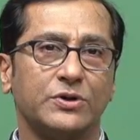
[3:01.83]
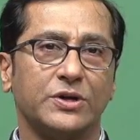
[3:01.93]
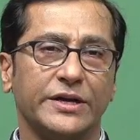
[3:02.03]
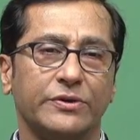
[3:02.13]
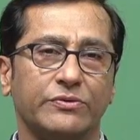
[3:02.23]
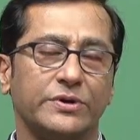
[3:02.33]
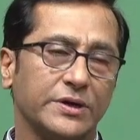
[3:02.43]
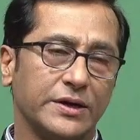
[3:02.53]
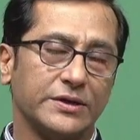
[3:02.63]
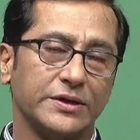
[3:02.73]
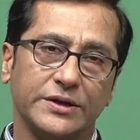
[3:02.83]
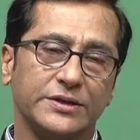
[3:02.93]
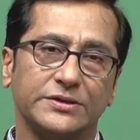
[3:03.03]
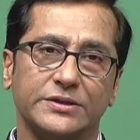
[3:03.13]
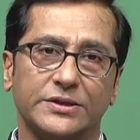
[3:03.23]
about liquid and
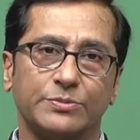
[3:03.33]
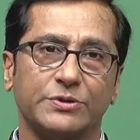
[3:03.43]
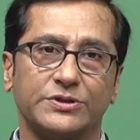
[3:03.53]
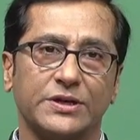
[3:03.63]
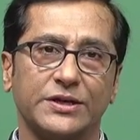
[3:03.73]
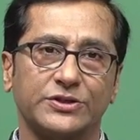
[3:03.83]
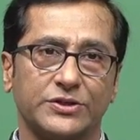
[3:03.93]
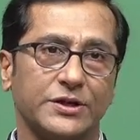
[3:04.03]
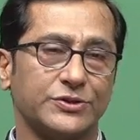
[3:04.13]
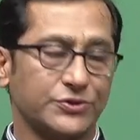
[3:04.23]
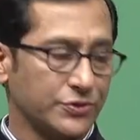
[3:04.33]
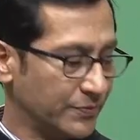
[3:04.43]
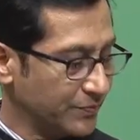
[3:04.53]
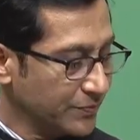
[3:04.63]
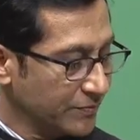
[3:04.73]
grease in this present lecture
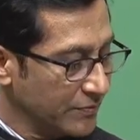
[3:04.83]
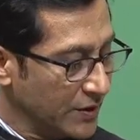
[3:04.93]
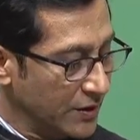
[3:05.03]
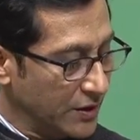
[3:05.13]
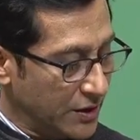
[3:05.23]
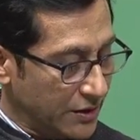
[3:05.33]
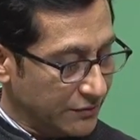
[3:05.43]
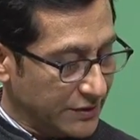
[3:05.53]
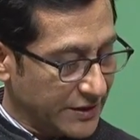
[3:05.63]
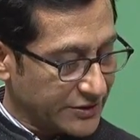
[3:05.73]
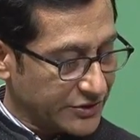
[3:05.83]
also. However, uh, in